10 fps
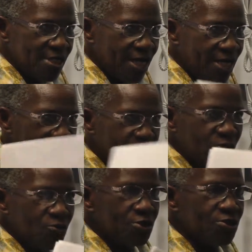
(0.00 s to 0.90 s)
and I'm
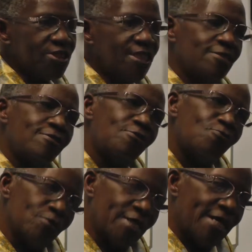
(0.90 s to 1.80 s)
not going to tell you how
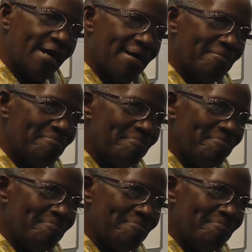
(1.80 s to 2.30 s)
old I am.